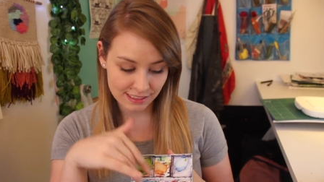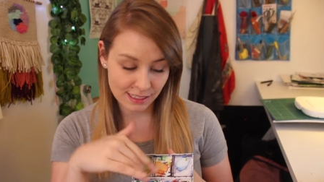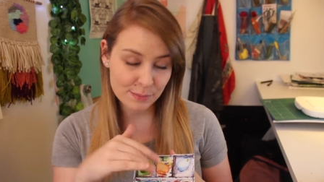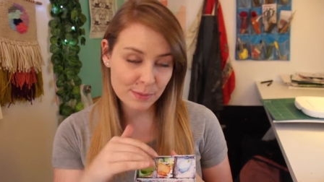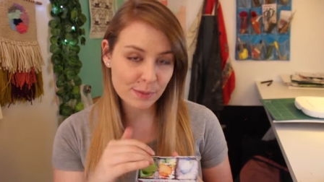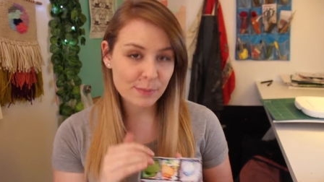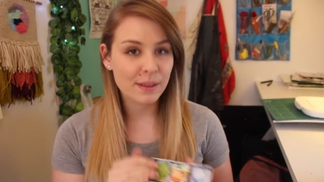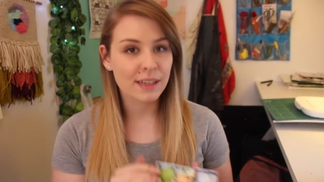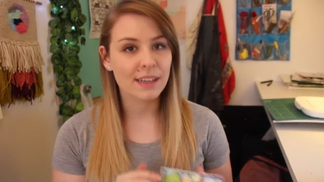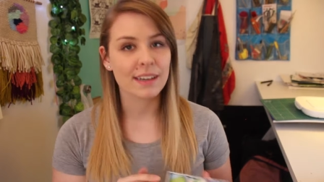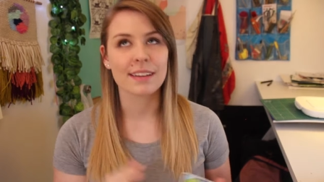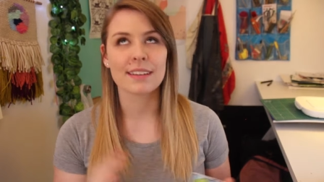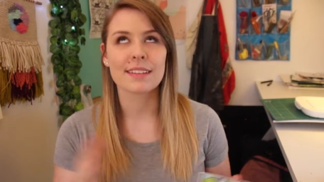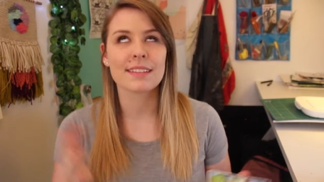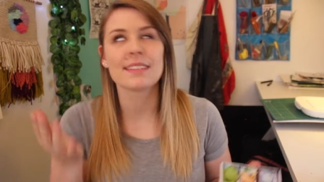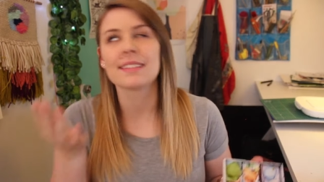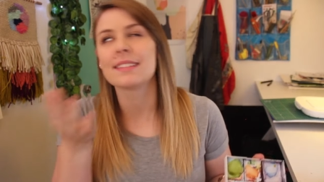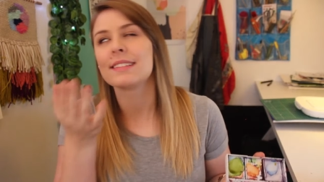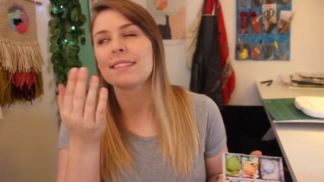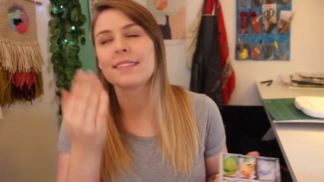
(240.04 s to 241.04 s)
slip them in, and
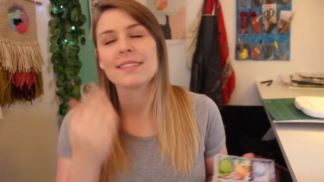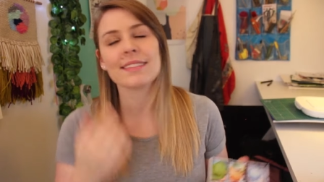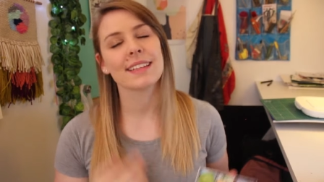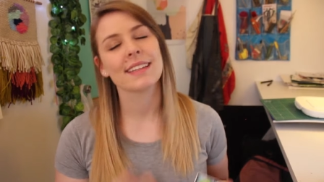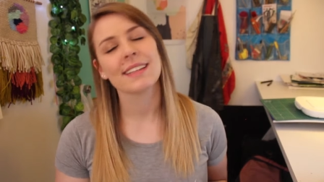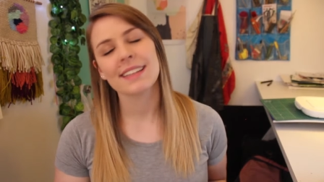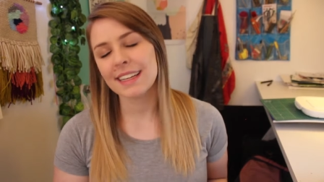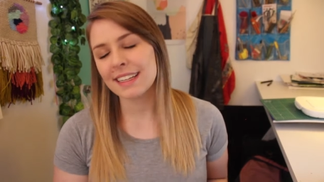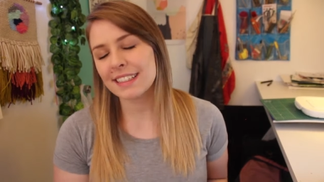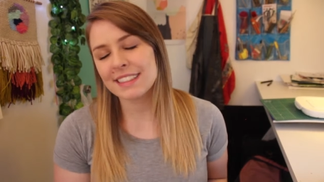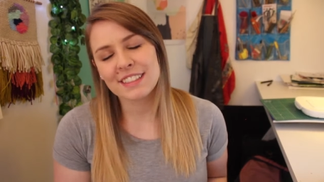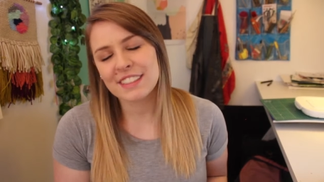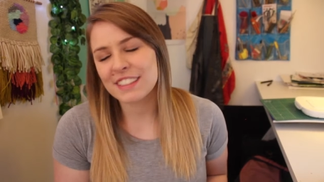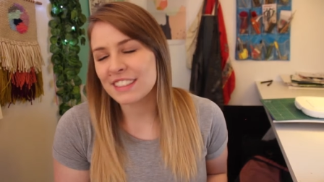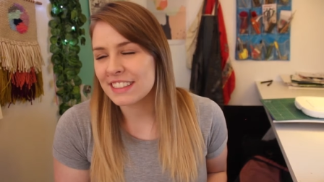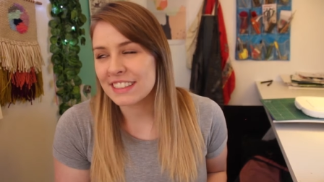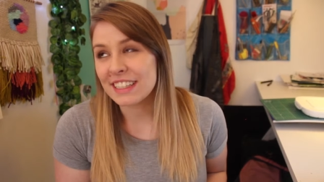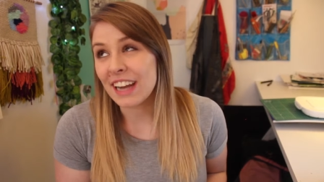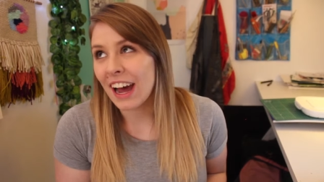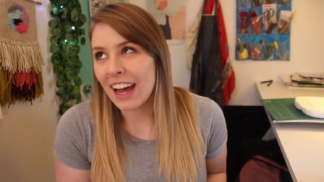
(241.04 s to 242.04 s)
it's
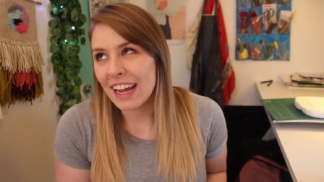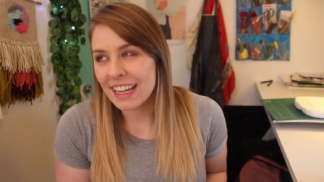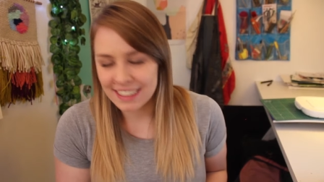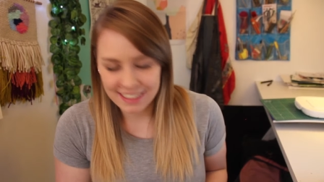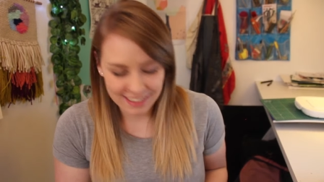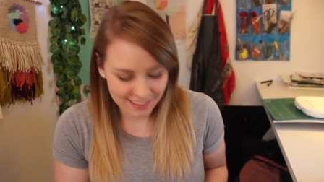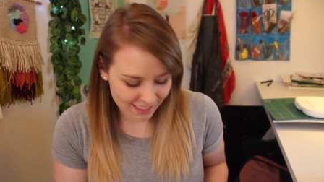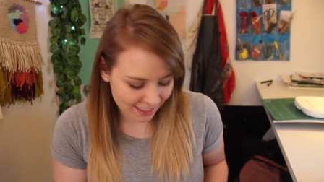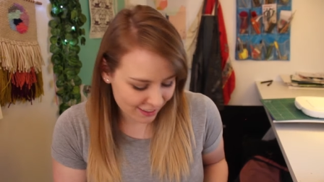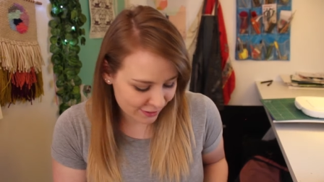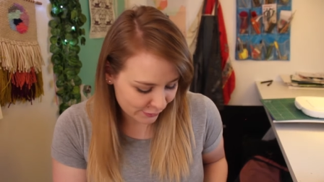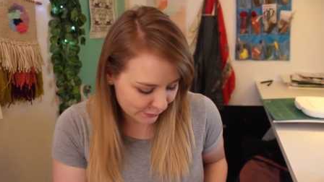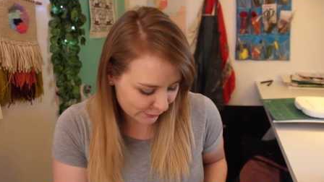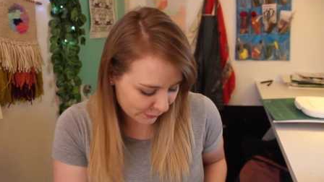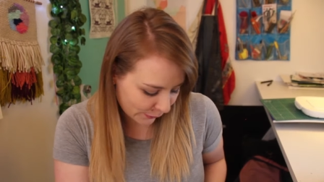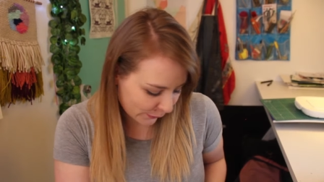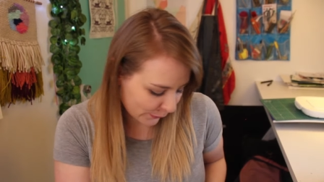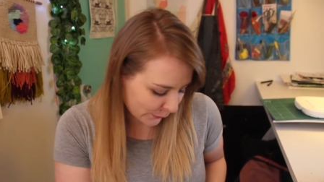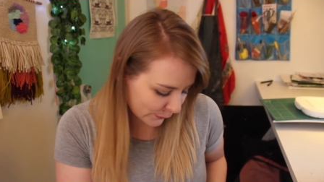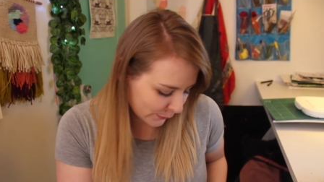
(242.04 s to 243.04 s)
just nice. I don't
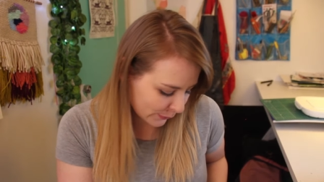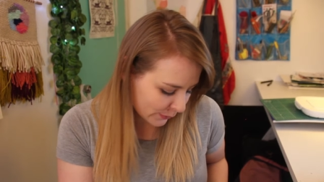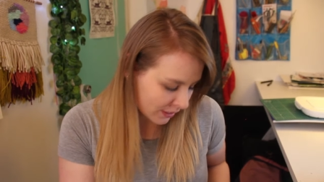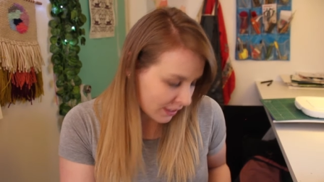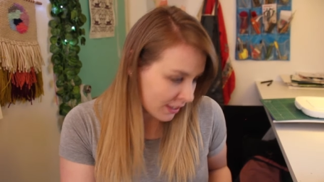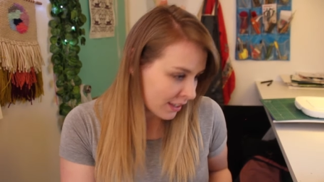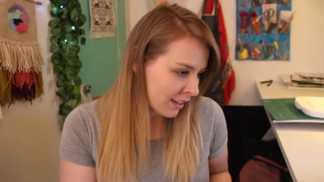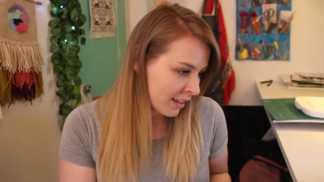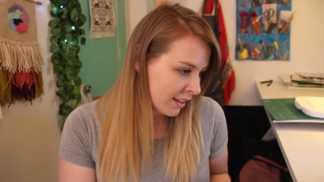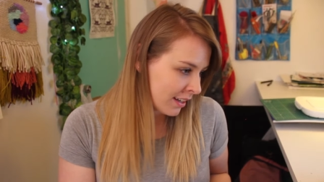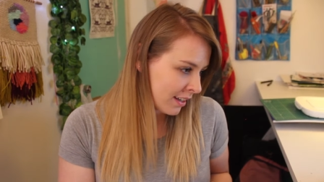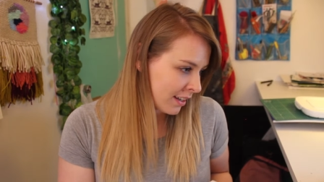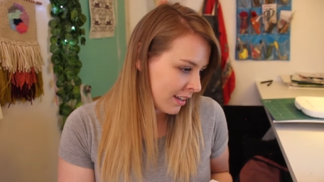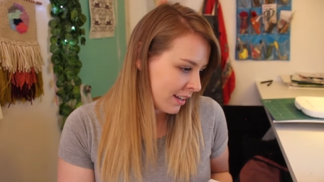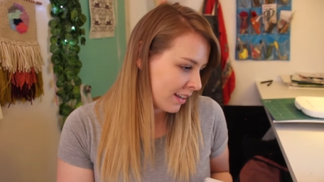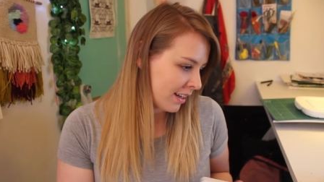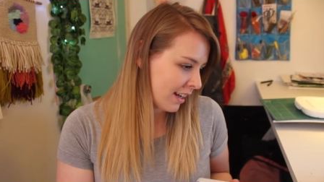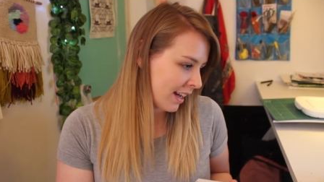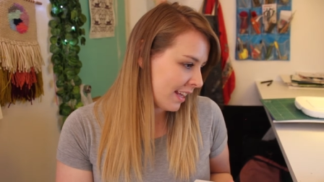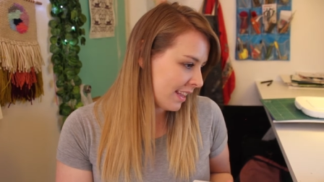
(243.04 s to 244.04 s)
know,
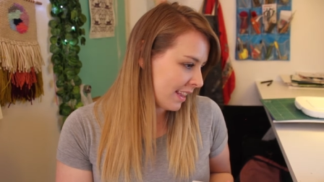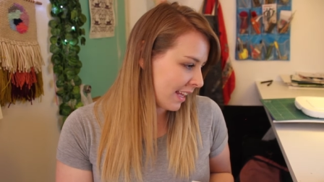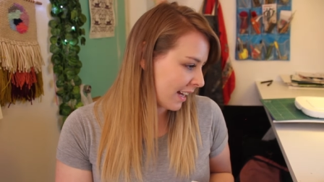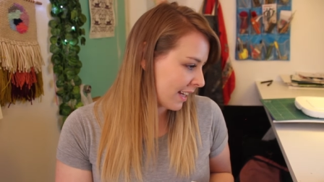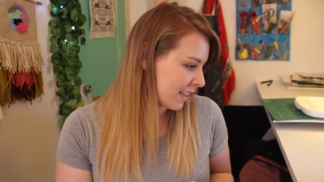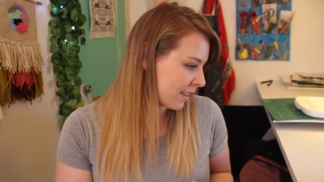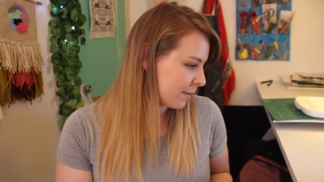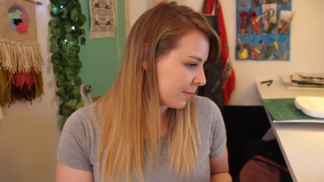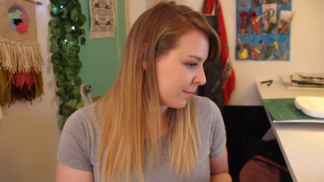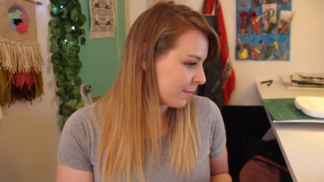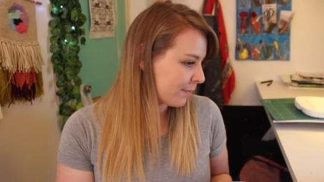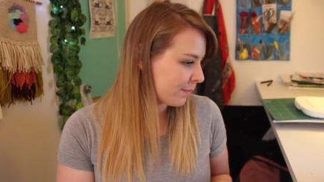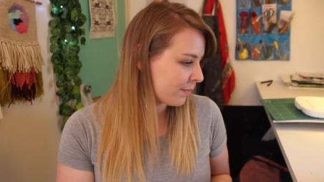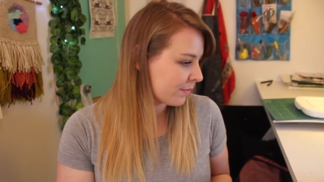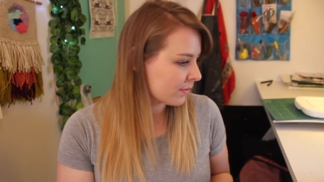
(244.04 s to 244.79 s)
I like them.